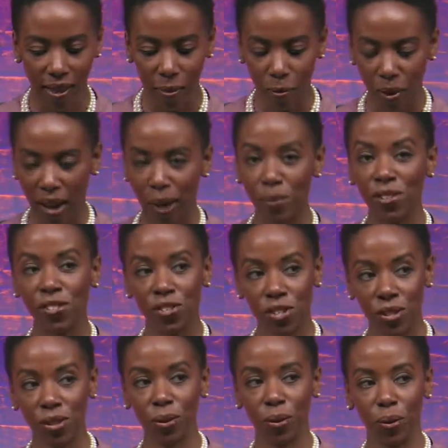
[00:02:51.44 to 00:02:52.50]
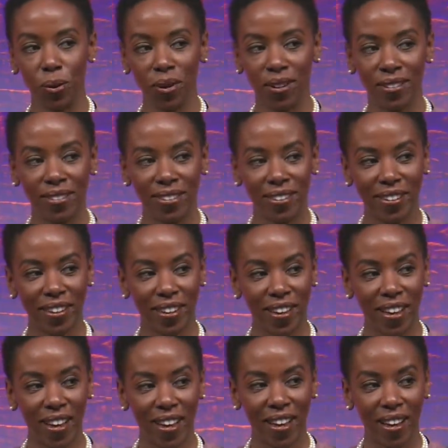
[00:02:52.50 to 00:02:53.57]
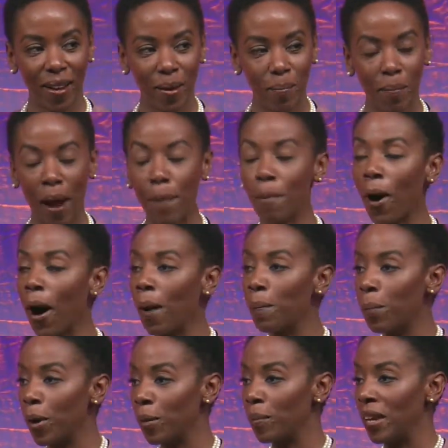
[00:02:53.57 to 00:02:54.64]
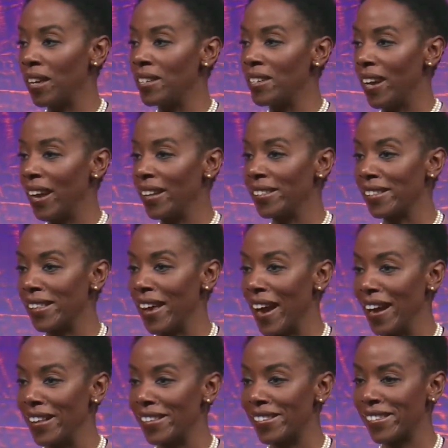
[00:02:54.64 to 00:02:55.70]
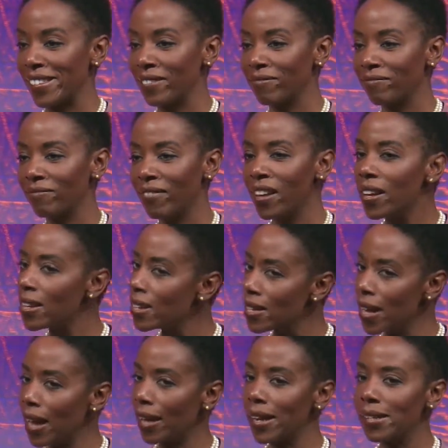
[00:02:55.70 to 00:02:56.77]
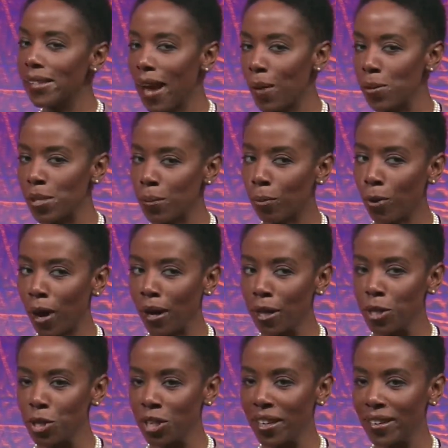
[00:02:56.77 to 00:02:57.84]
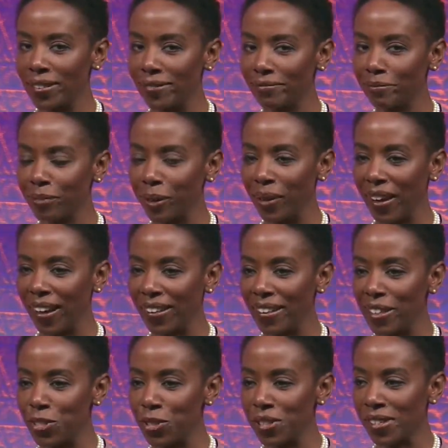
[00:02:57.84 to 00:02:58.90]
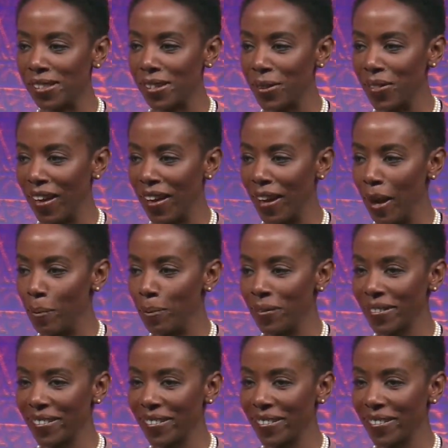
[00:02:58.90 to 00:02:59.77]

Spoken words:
When I was 2, my mom put me in dance class. Not because I was a prodigy. Okay, let's just clear that up.